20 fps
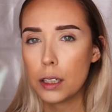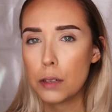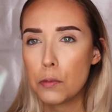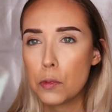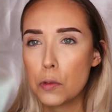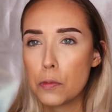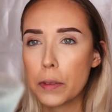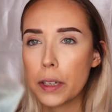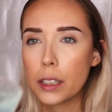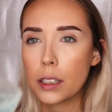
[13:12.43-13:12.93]
I'm going
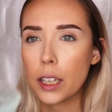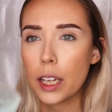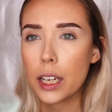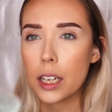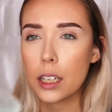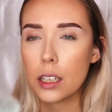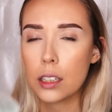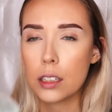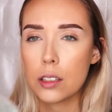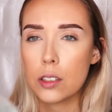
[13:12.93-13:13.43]
to move my
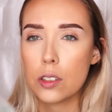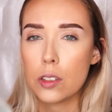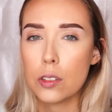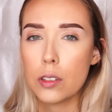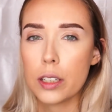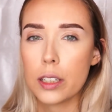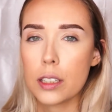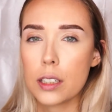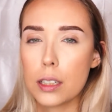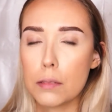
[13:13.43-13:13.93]
light so
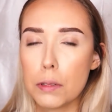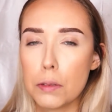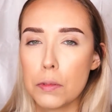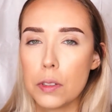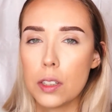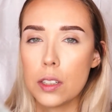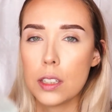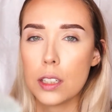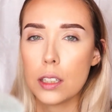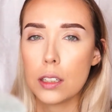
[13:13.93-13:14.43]
you guys can
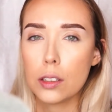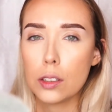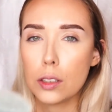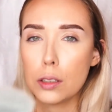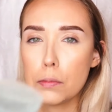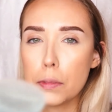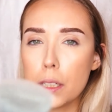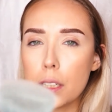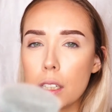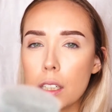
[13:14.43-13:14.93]
maybe see a
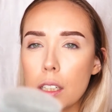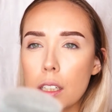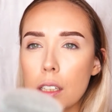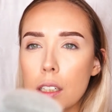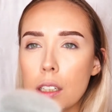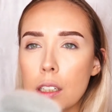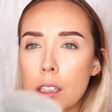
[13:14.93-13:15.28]
little better.